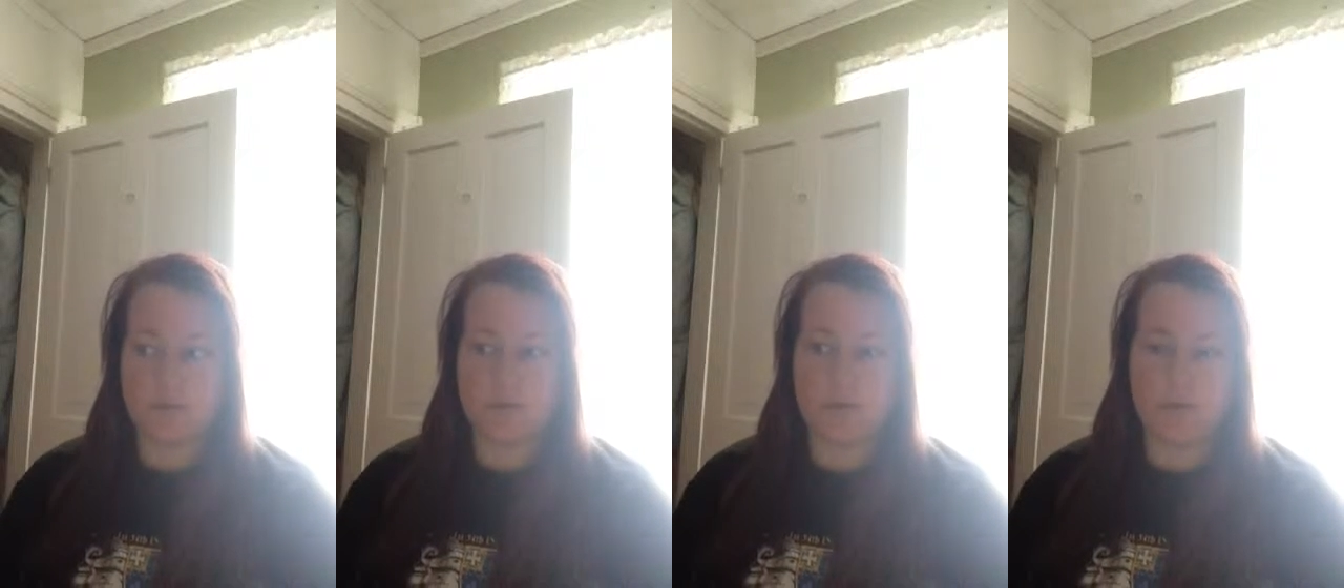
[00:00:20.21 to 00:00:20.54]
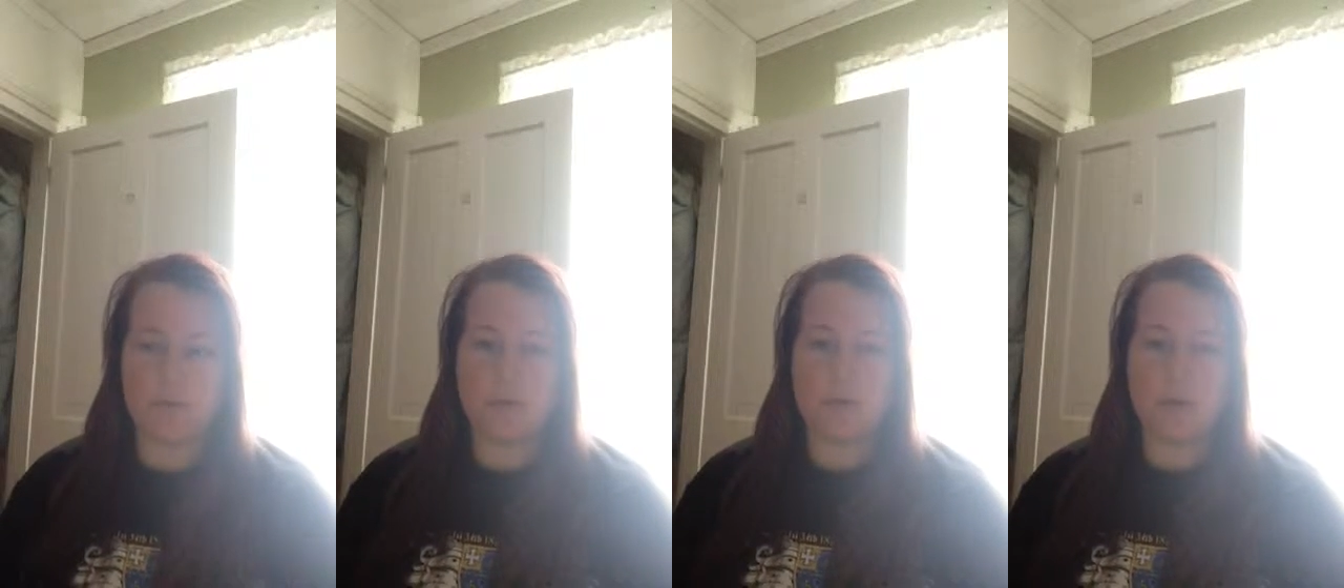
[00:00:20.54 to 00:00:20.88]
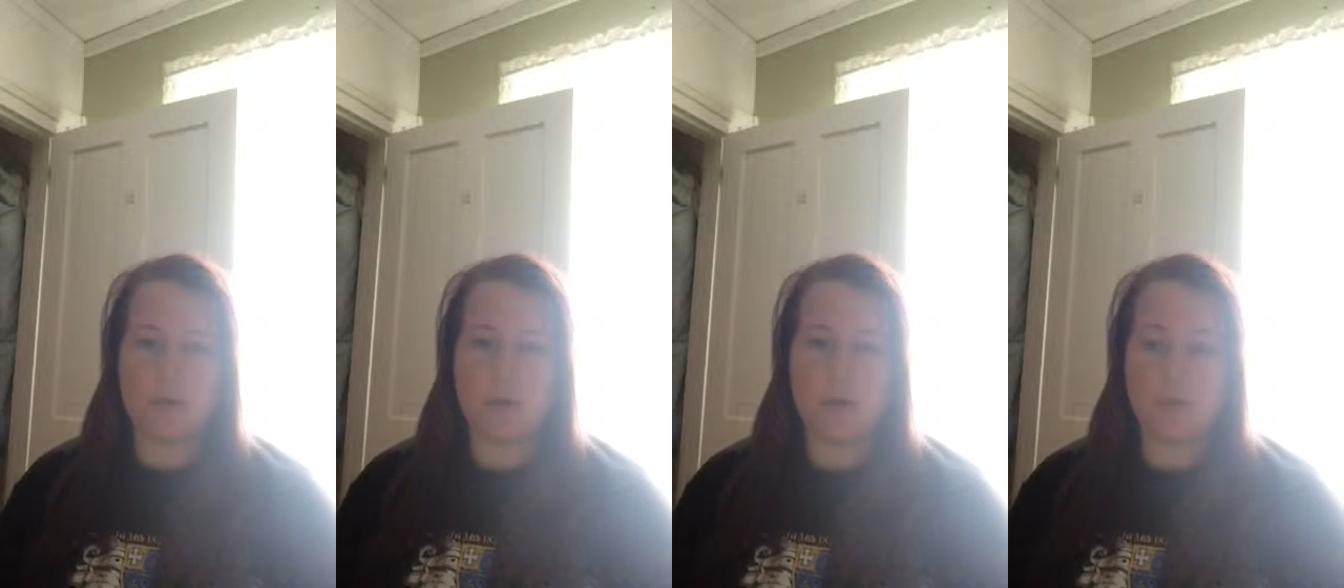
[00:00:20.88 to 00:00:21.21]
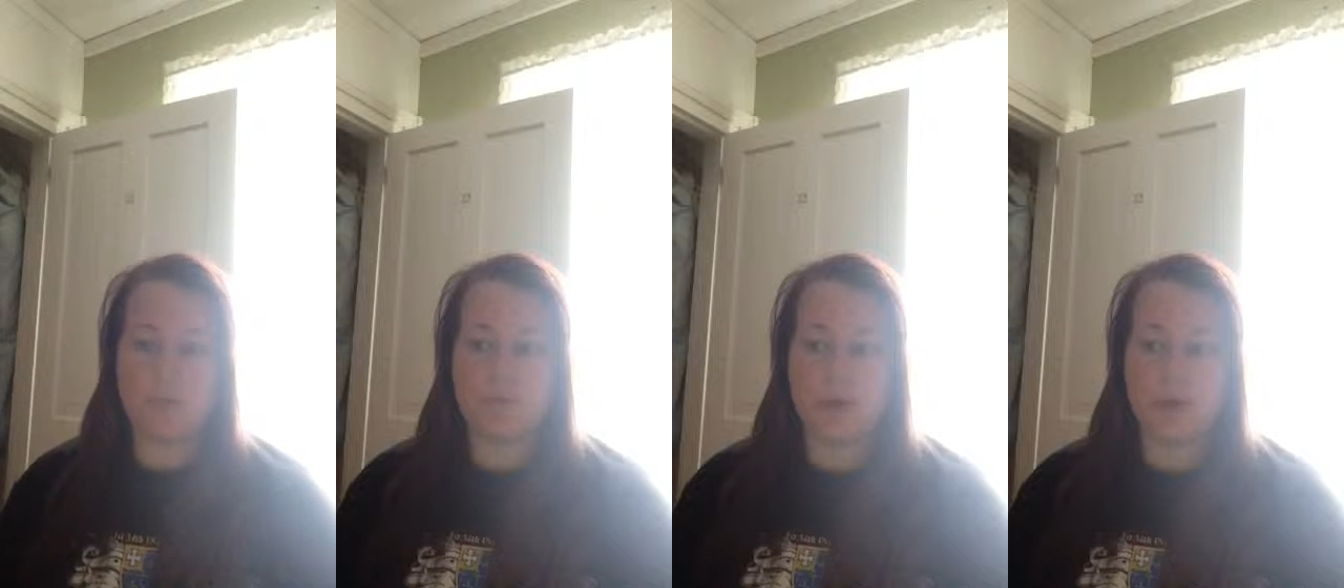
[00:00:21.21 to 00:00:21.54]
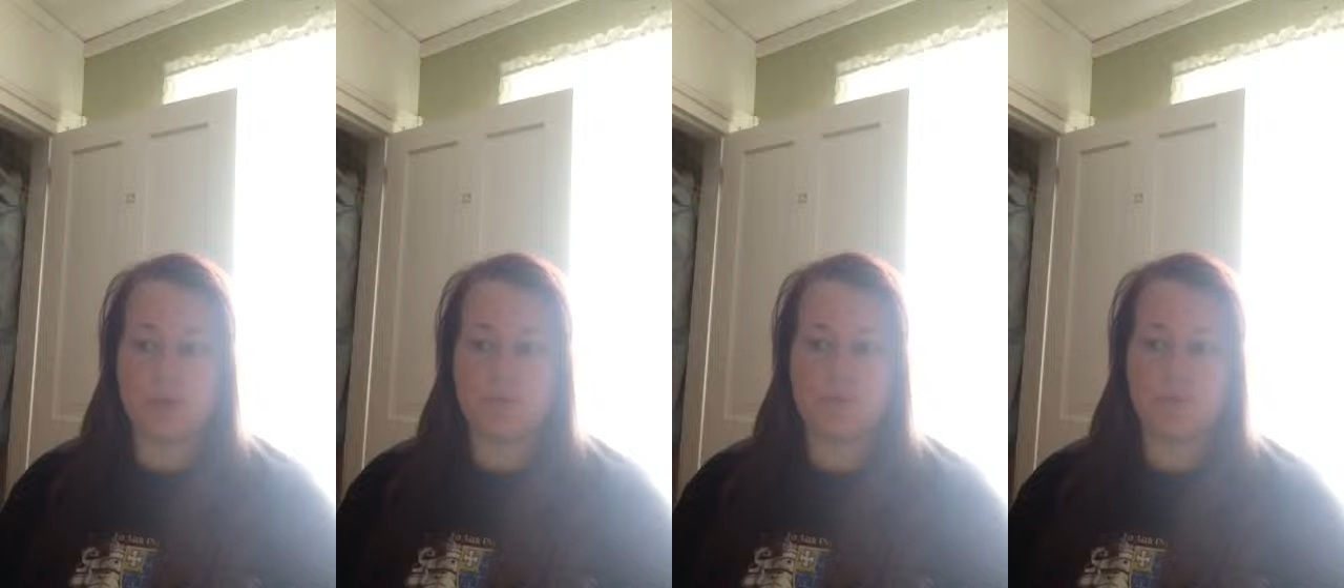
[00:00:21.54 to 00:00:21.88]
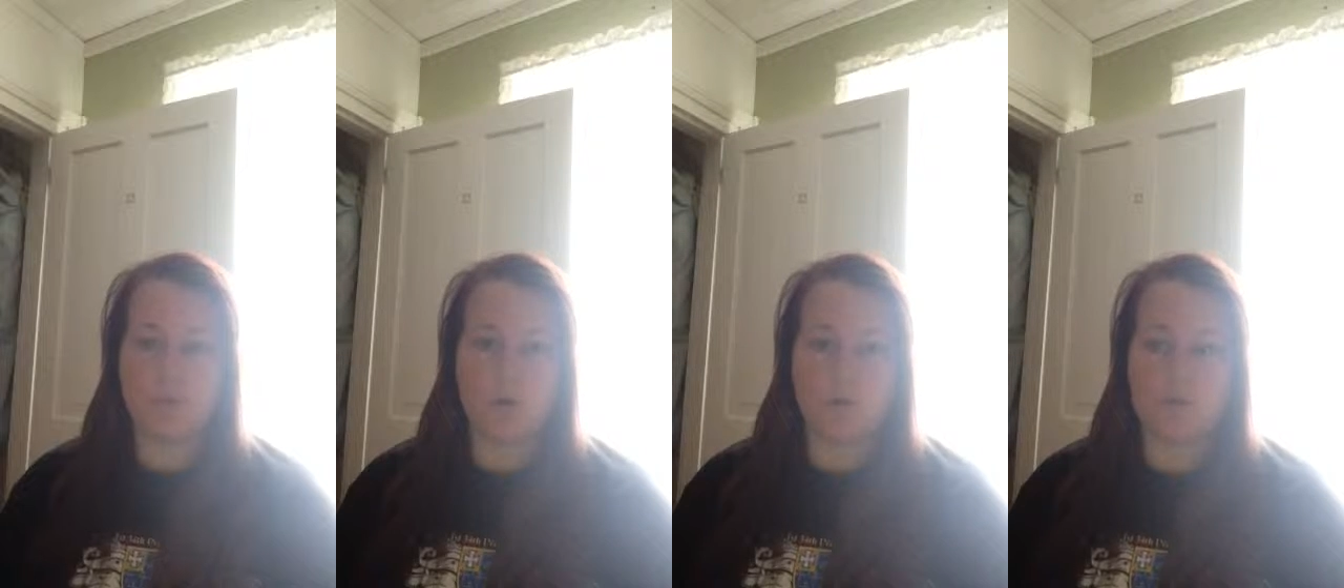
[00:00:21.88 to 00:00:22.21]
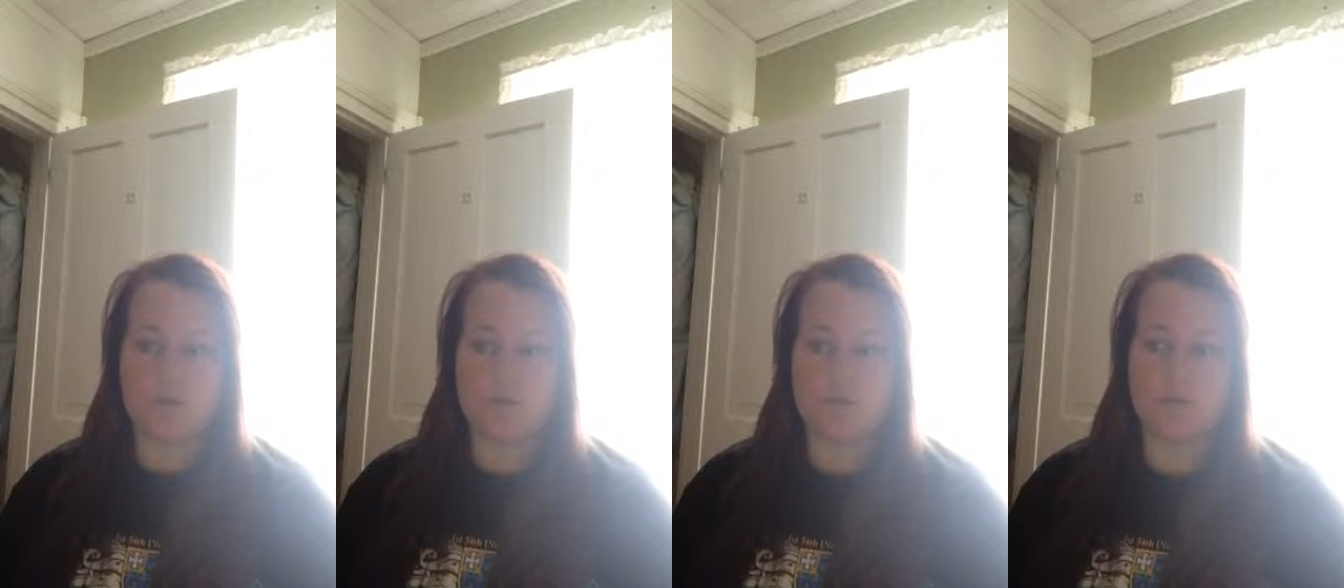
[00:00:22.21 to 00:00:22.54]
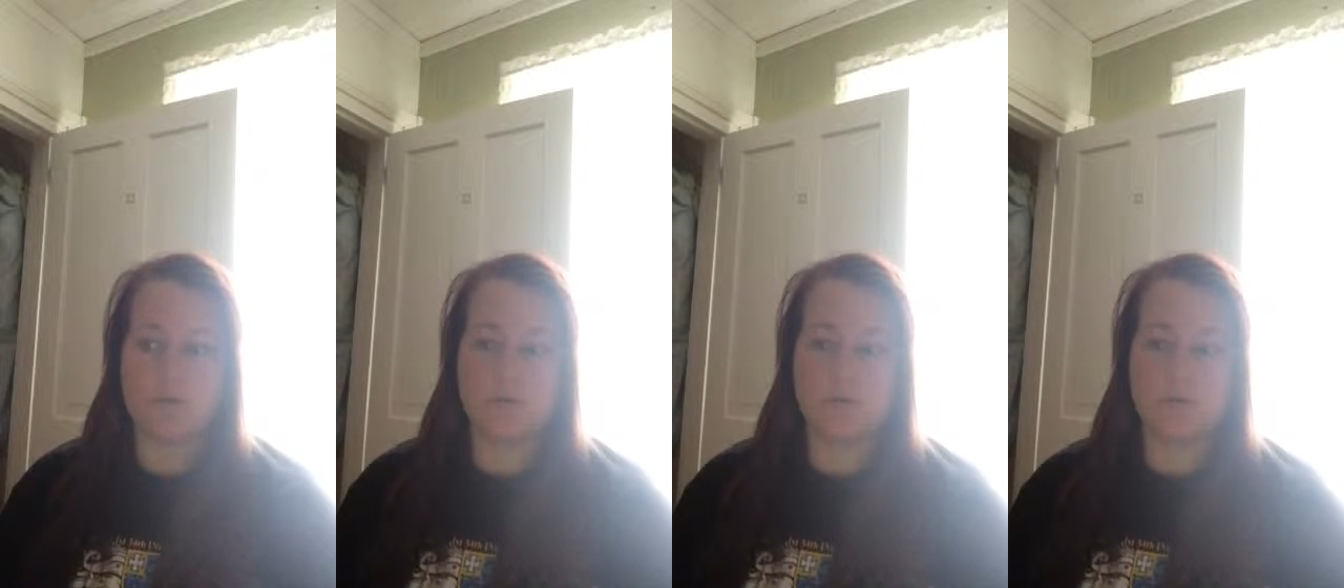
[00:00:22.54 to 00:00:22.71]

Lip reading: predominantly hyperactive impulsive,